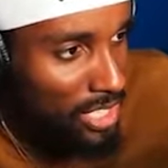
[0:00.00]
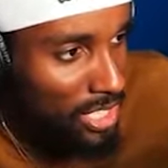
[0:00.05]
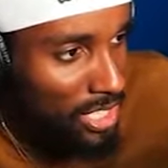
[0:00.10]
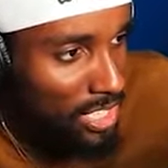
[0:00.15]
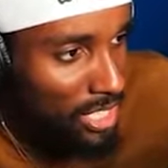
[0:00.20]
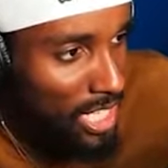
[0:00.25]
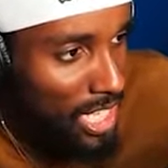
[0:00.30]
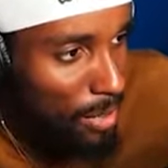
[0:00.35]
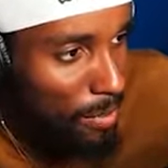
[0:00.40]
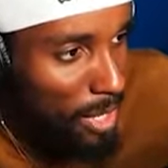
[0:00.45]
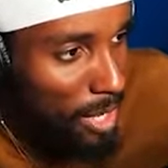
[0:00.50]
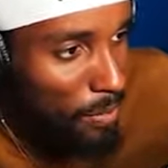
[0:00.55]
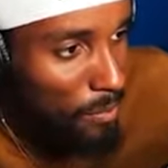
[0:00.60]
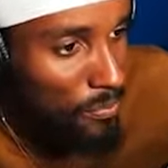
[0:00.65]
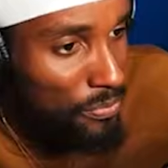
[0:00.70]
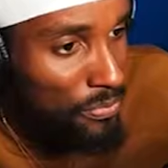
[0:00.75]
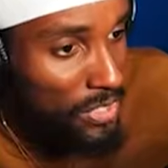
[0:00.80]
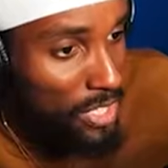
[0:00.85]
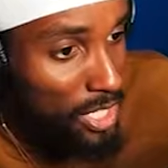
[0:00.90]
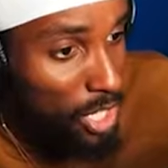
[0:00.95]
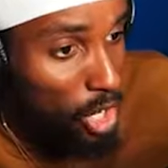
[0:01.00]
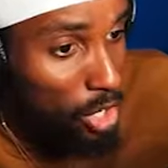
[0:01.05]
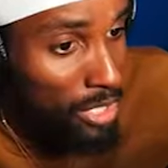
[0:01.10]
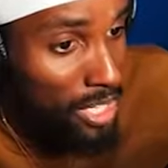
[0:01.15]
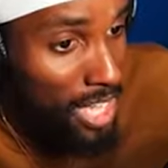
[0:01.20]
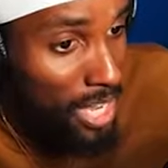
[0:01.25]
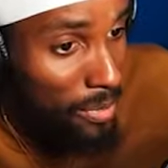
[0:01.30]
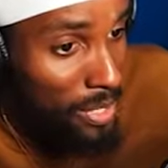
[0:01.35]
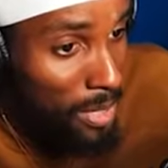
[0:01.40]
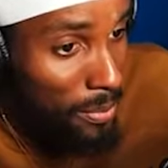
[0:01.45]
Let's climb up.
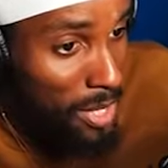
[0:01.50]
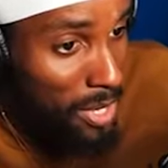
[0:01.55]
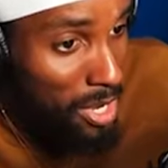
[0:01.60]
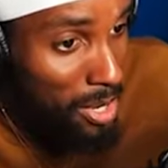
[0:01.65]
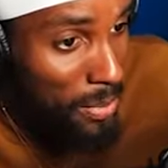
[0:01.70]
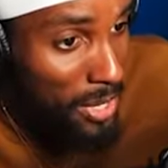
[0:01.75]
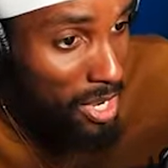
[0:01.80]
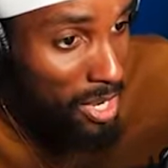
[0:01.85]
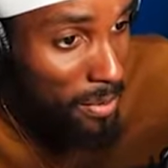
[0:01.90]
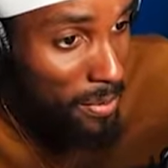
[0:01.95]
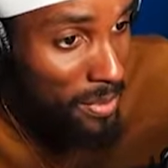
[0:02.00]
Okay, hurry up.